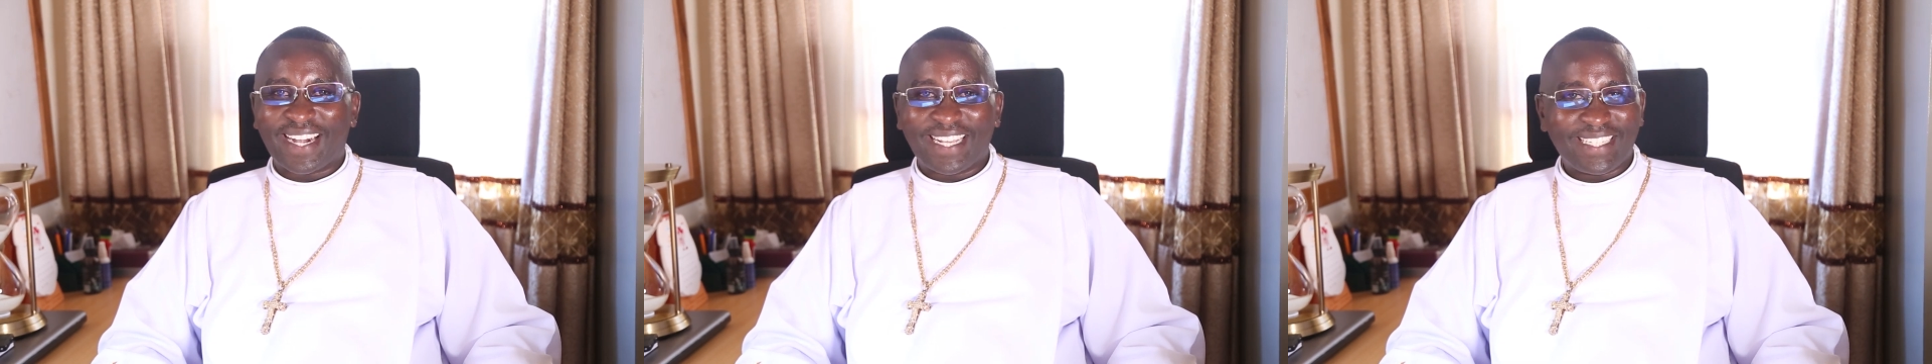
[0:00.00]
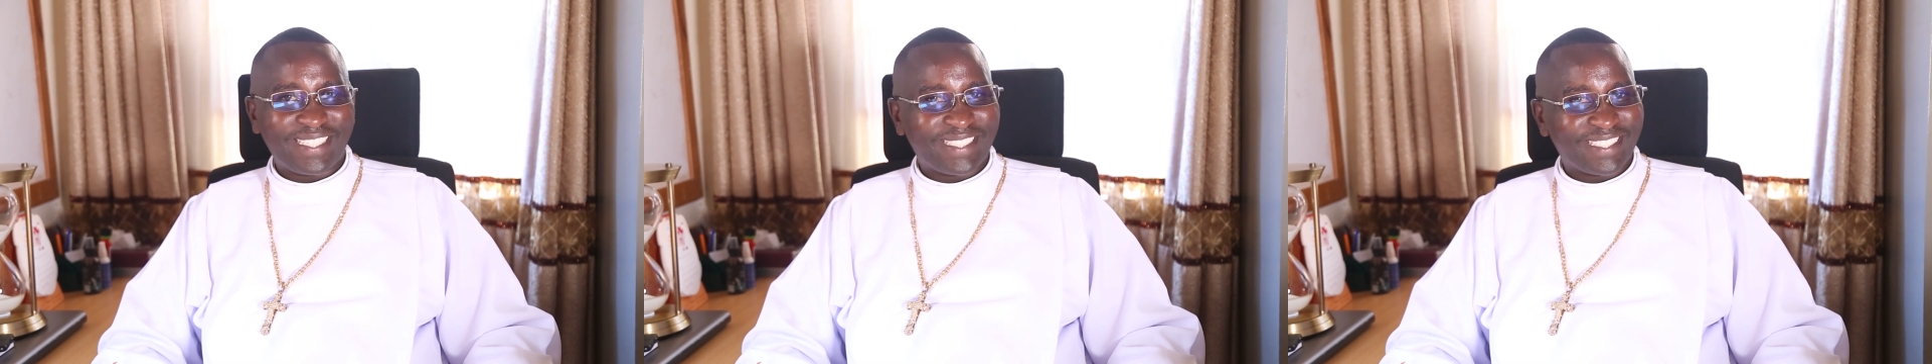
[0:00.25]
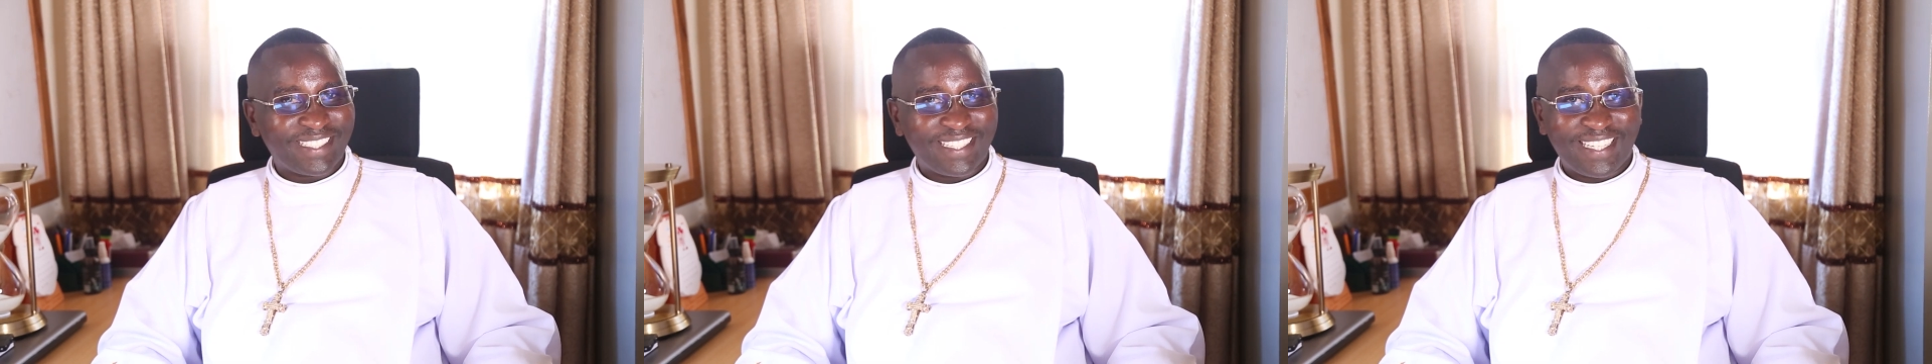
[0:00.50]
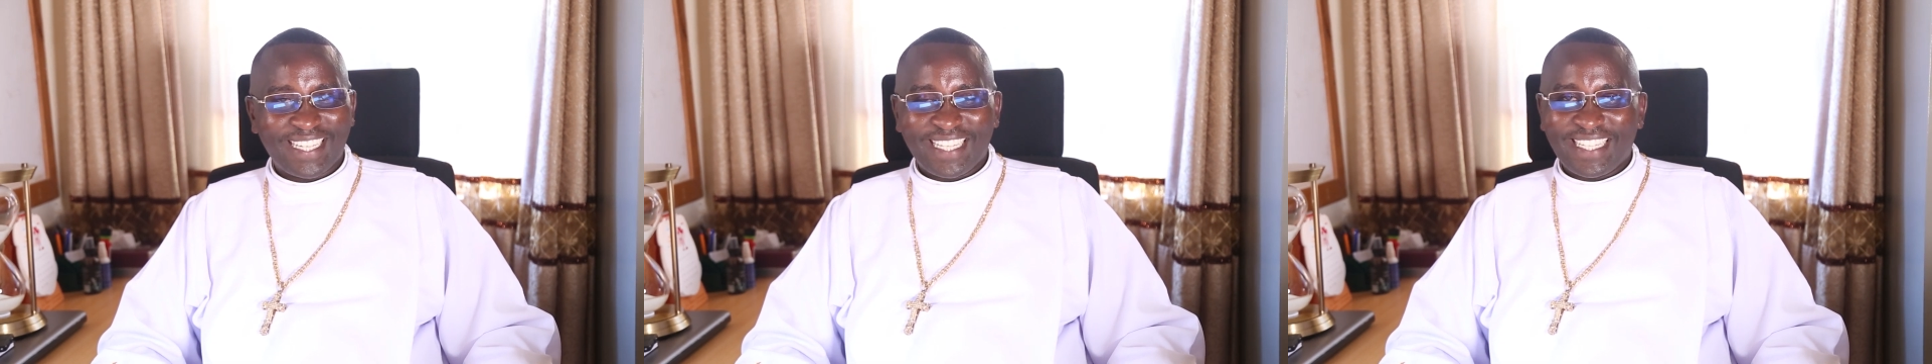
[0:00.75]
great
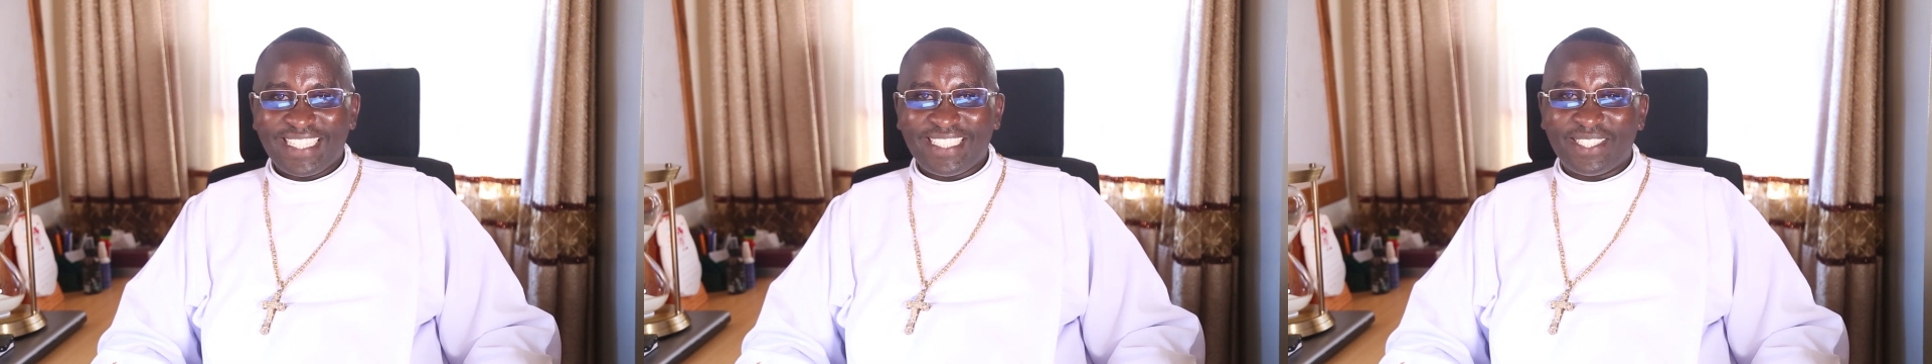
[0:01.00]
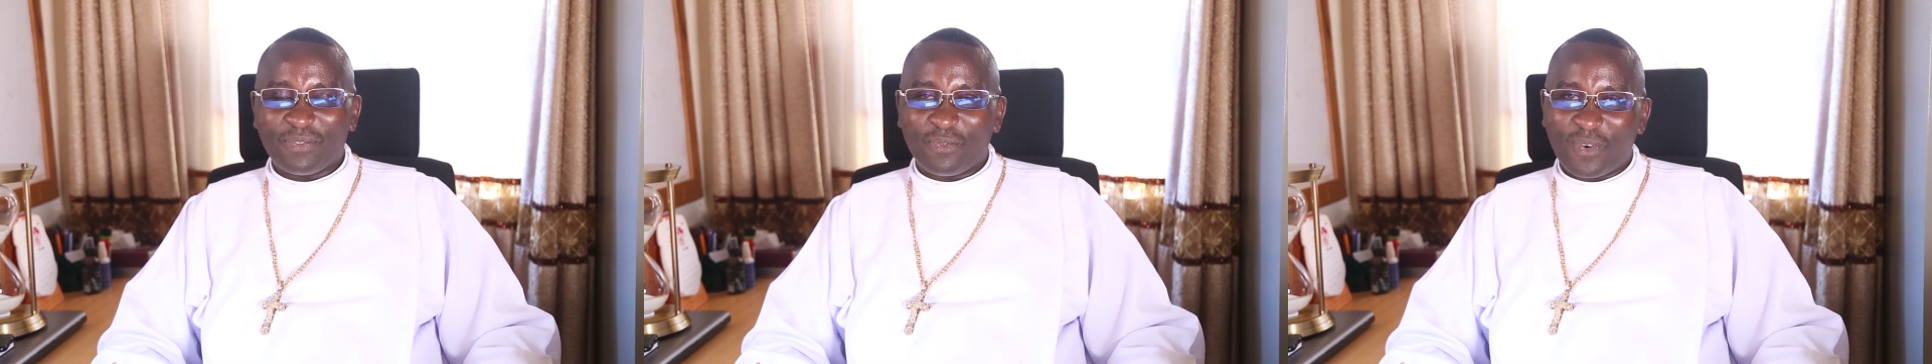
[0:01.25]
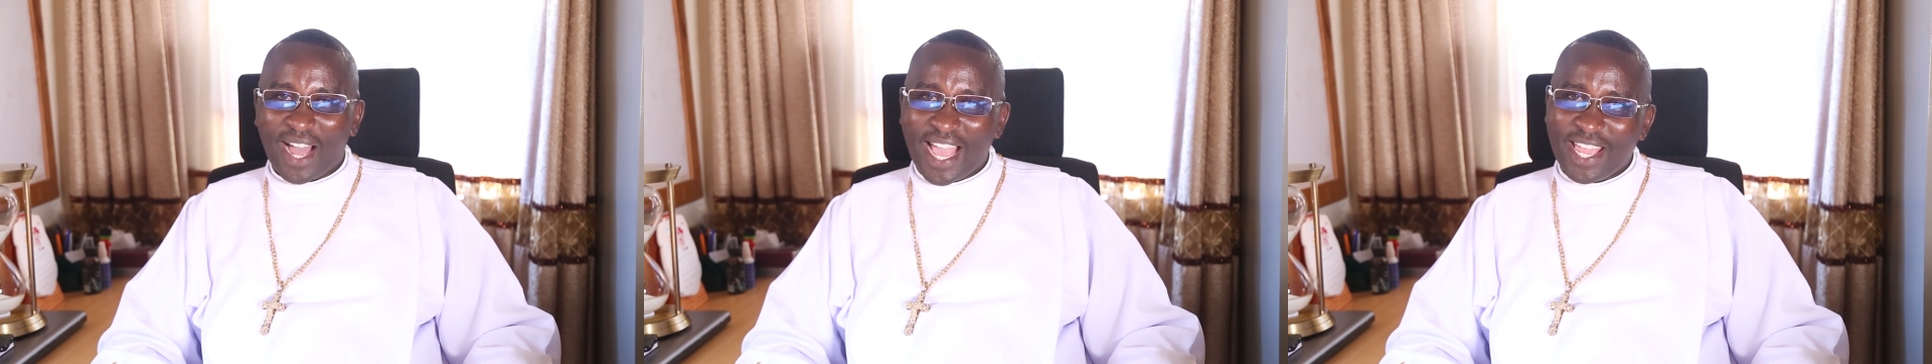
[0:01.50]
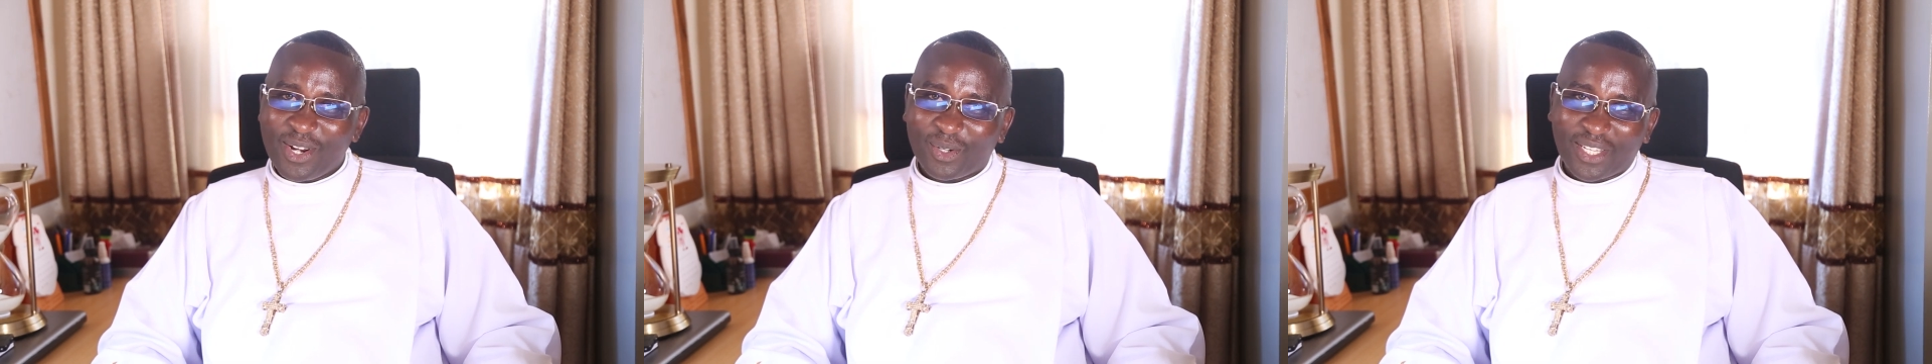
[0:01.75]

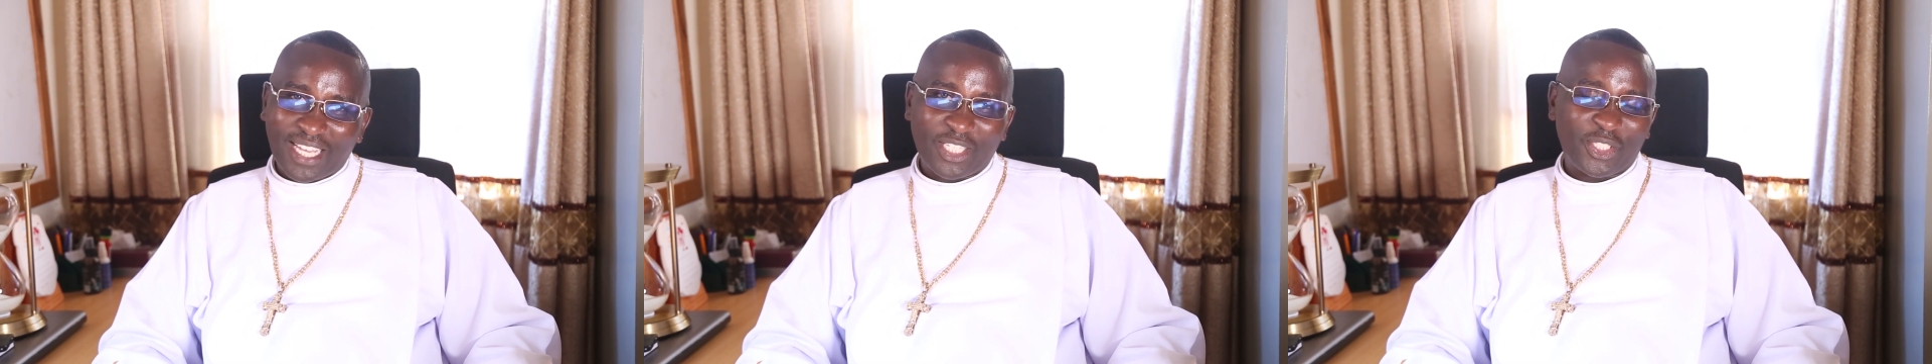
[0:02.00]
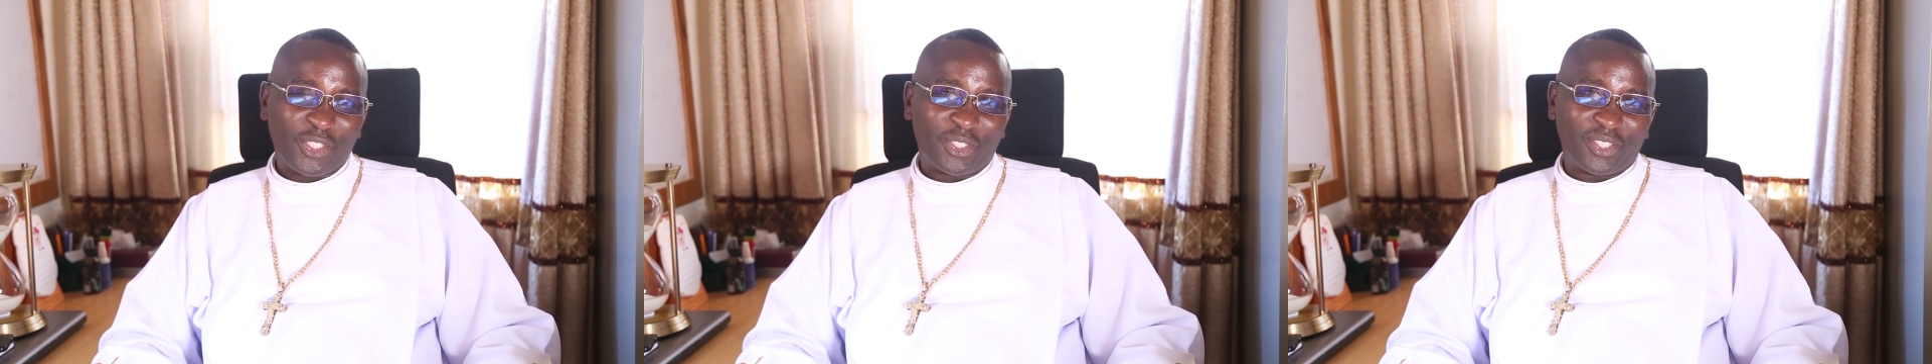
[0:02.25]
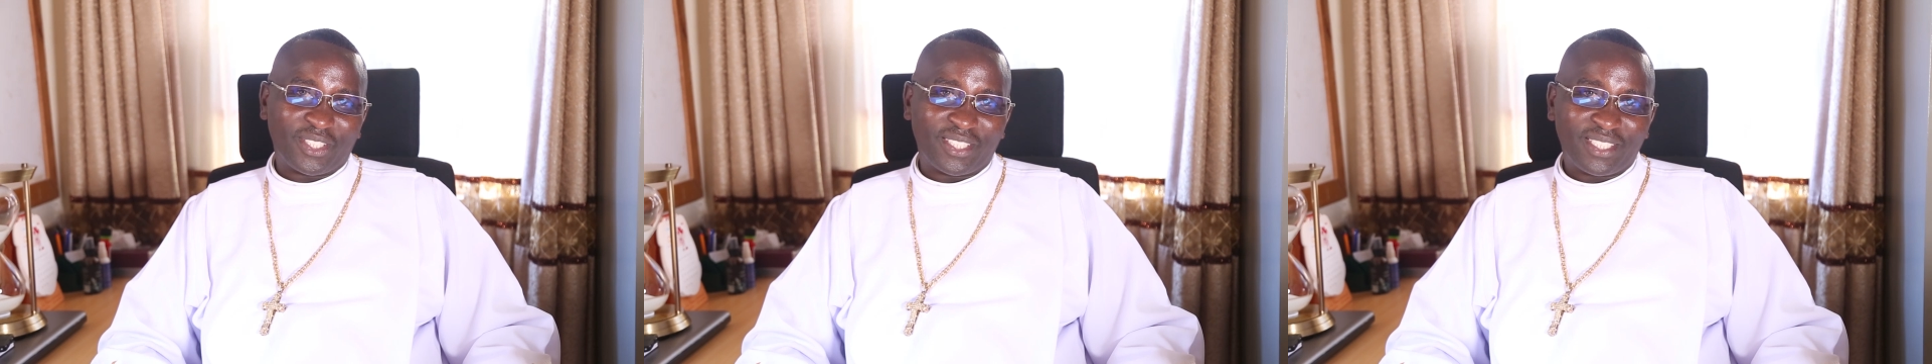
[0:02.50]
divine occasion